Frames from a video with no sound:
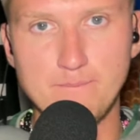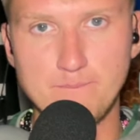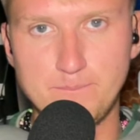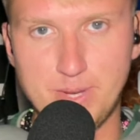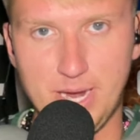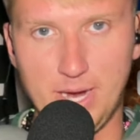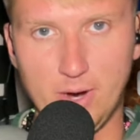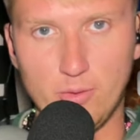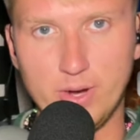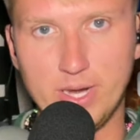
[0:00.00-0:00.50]

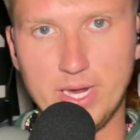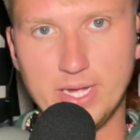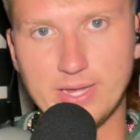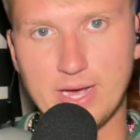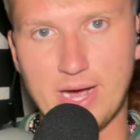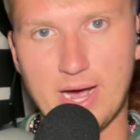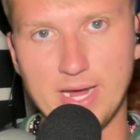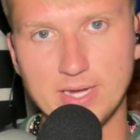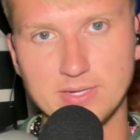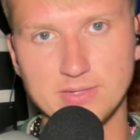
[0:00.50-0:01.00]
Parity at
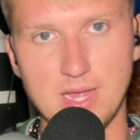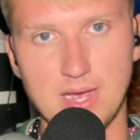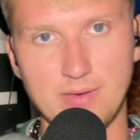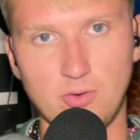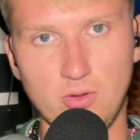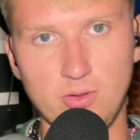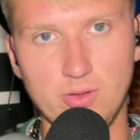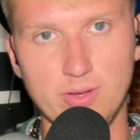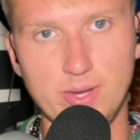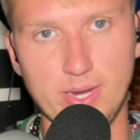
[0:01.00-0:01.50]
the highest
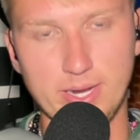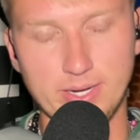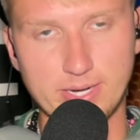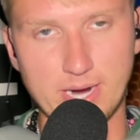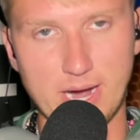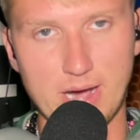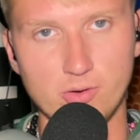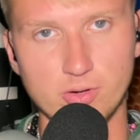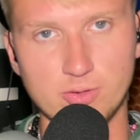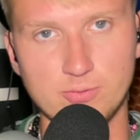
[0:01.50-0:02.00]
level in
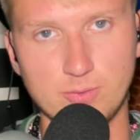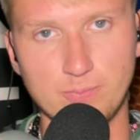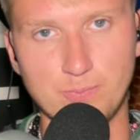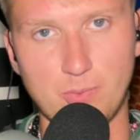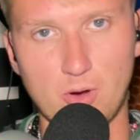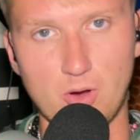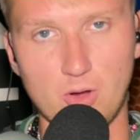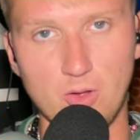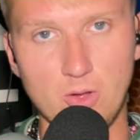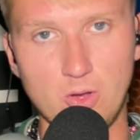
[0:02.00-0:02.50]
college
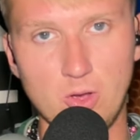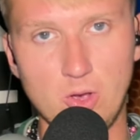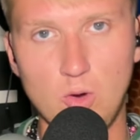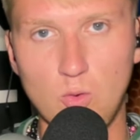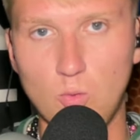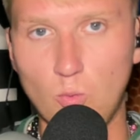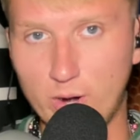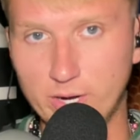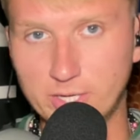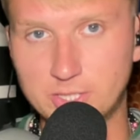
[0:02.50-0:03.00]
football,
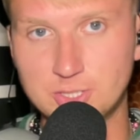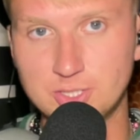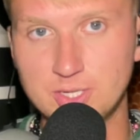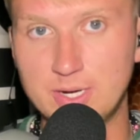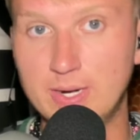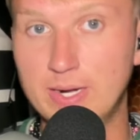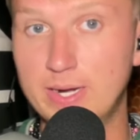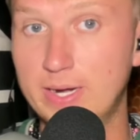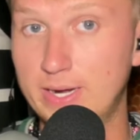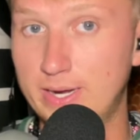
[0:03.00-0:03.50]

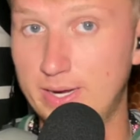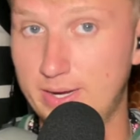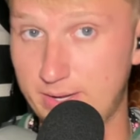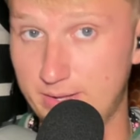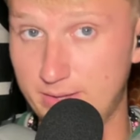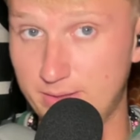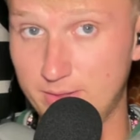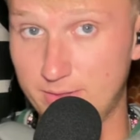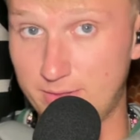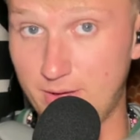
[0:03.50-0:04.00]
which
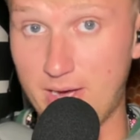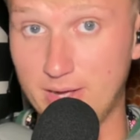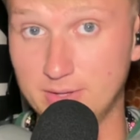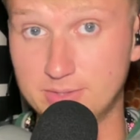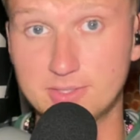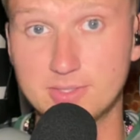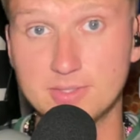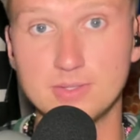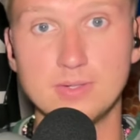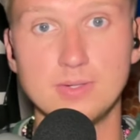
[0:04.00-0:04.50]

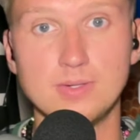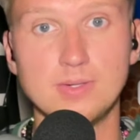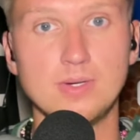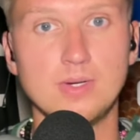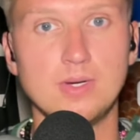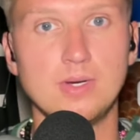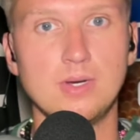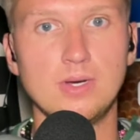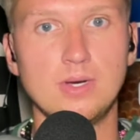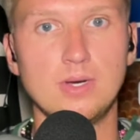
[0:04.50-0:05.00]
thus
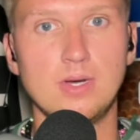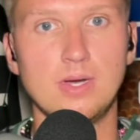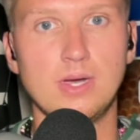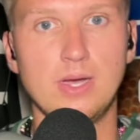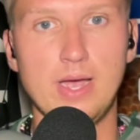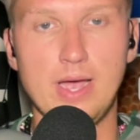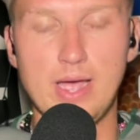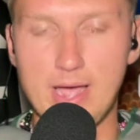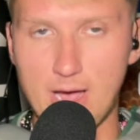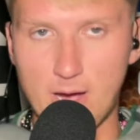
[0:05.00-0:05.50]

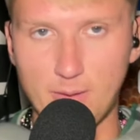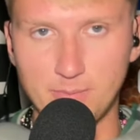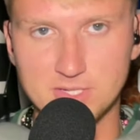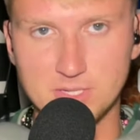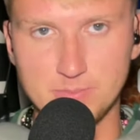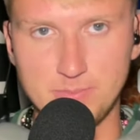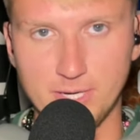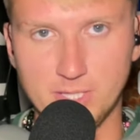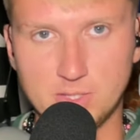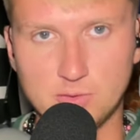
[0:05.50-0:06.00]
helps
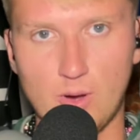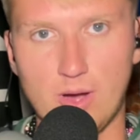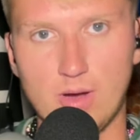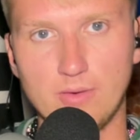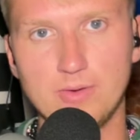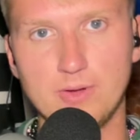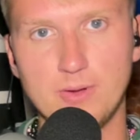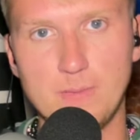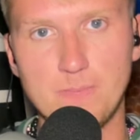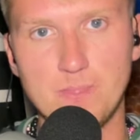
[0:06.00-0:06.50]
the Big
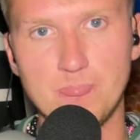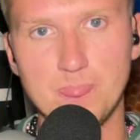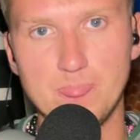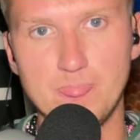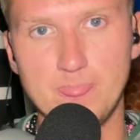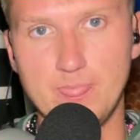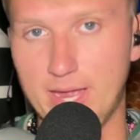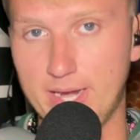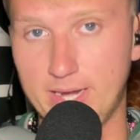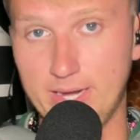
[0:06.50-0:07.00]
12.
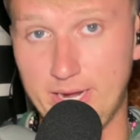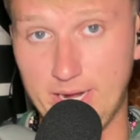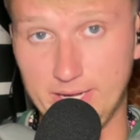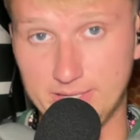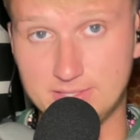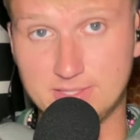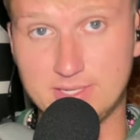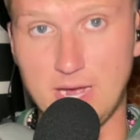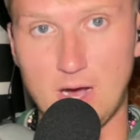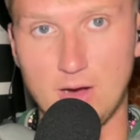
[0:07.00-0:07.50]
That
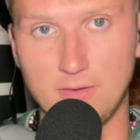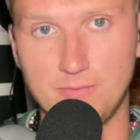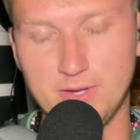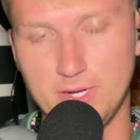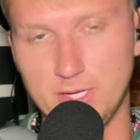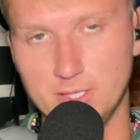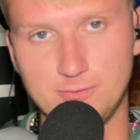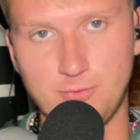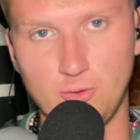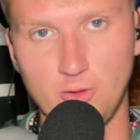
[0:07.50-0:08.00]
itself
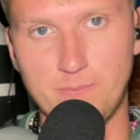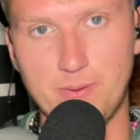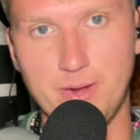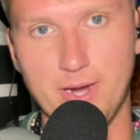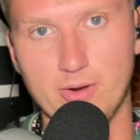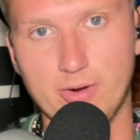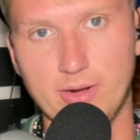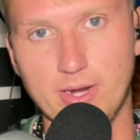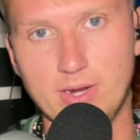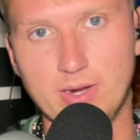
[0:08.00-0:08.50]
is full of
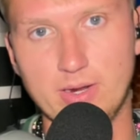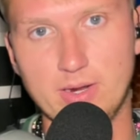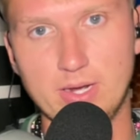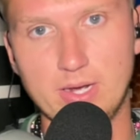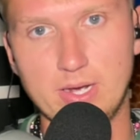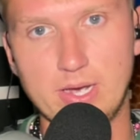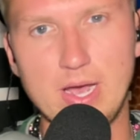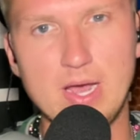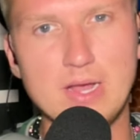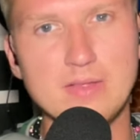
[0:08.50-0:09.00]
parity.
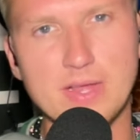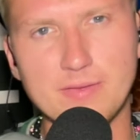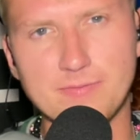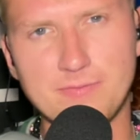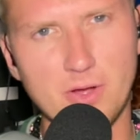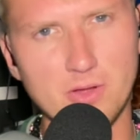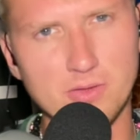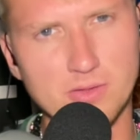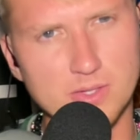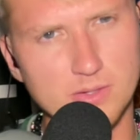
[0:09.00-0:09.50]

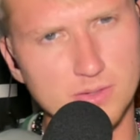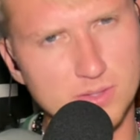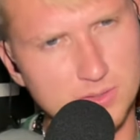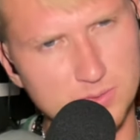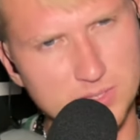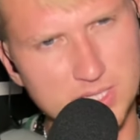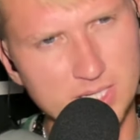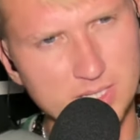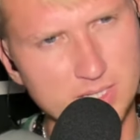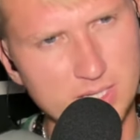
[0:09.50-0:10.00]

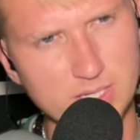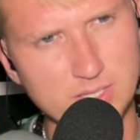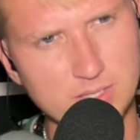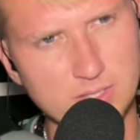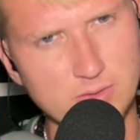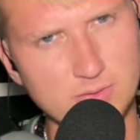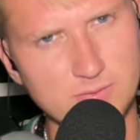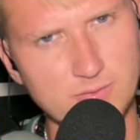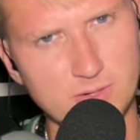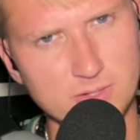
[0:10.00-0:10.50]
Was that like
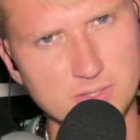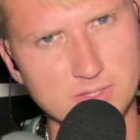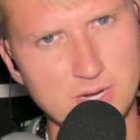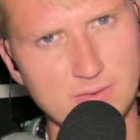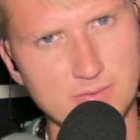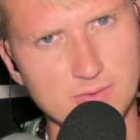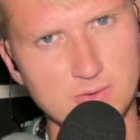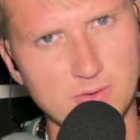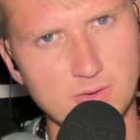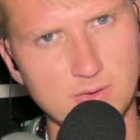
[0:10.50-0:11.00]
too
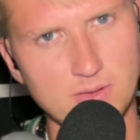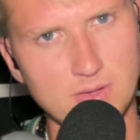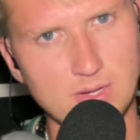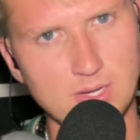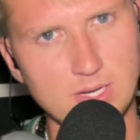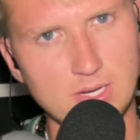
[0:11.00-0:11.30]
philosophical?